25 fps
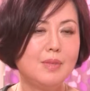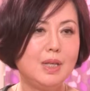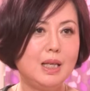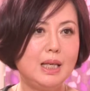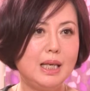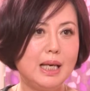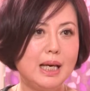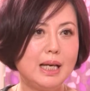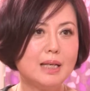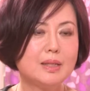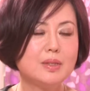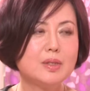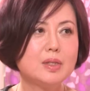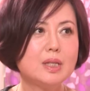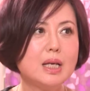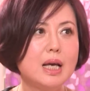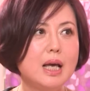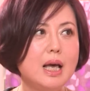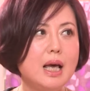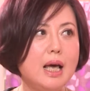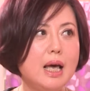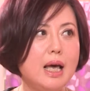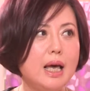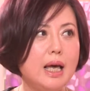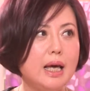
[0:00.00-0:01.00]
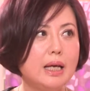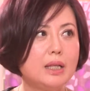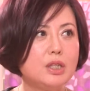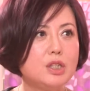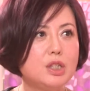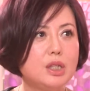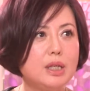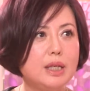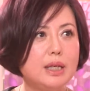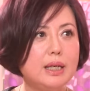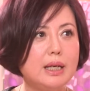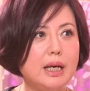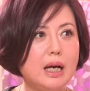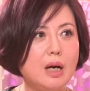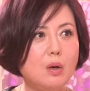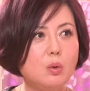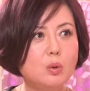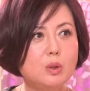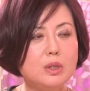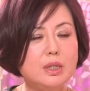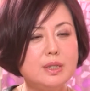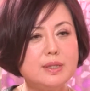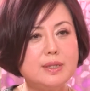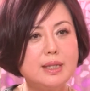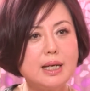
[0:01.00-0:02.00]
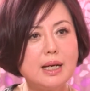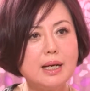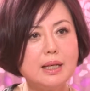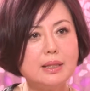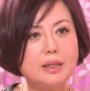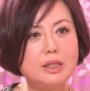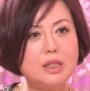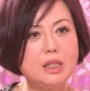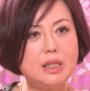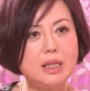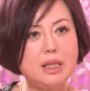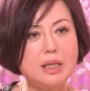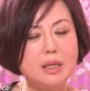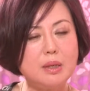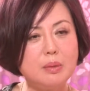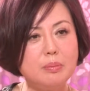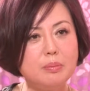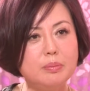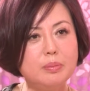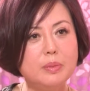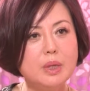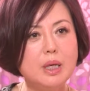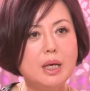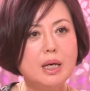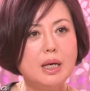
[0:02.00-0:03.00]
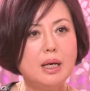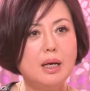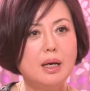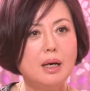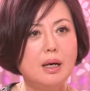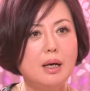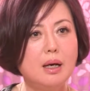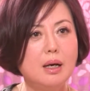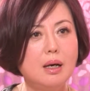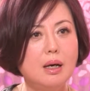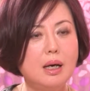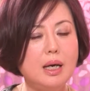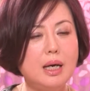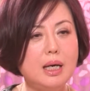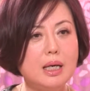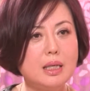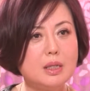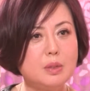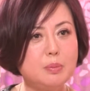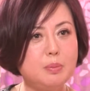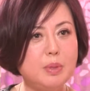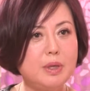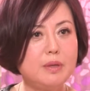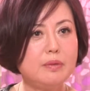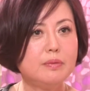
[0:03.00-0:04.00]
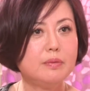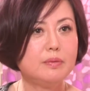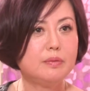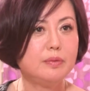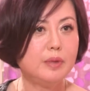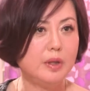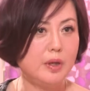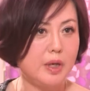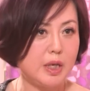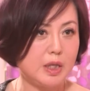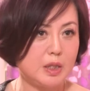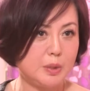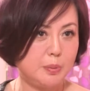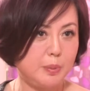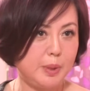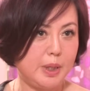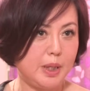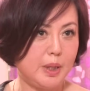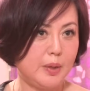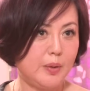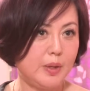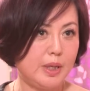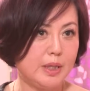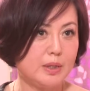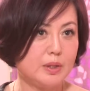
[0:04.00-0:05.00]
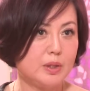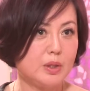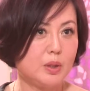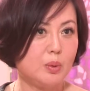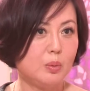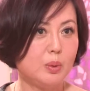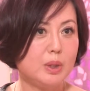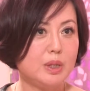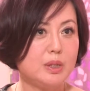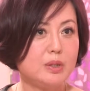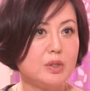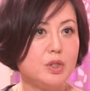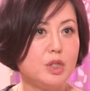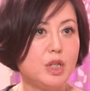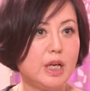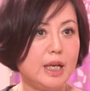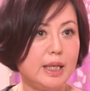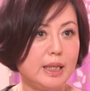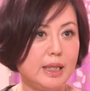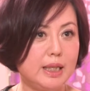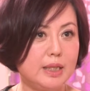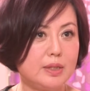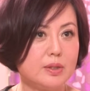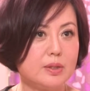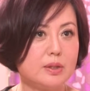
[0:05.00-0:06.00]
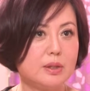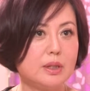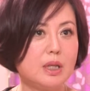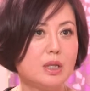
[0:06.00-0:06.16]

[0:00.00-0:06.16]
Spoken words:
Yes, actually our design team has been very experienced with Chinese